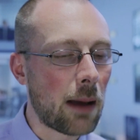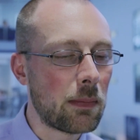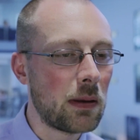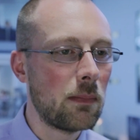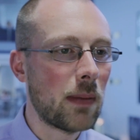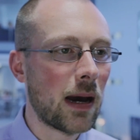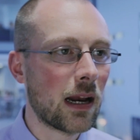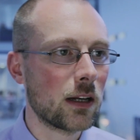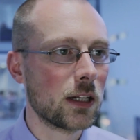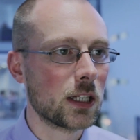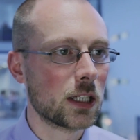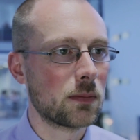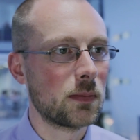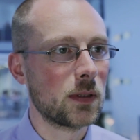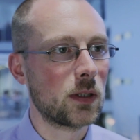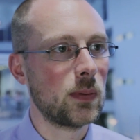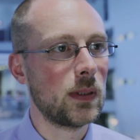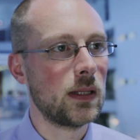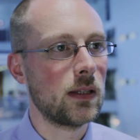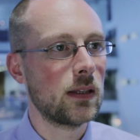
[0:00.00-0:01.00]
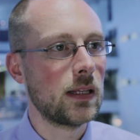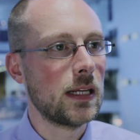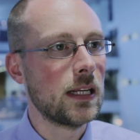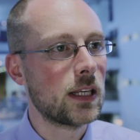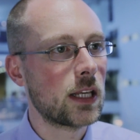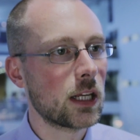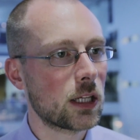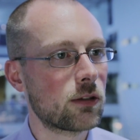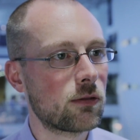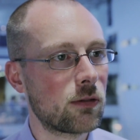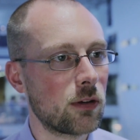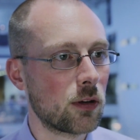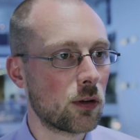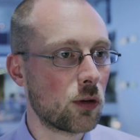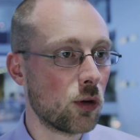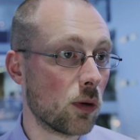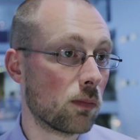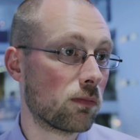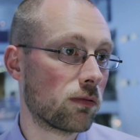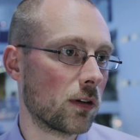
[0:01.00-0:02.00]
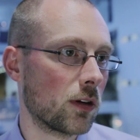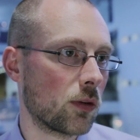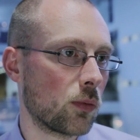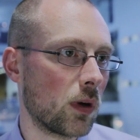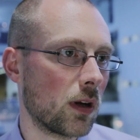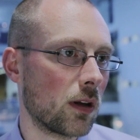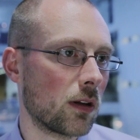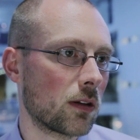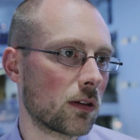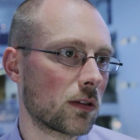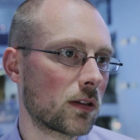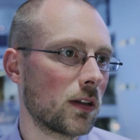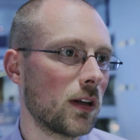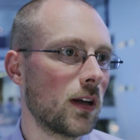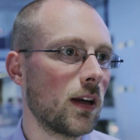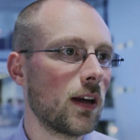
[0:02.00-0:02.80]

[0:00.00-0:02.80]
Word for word: happy balance between the industrial corporate world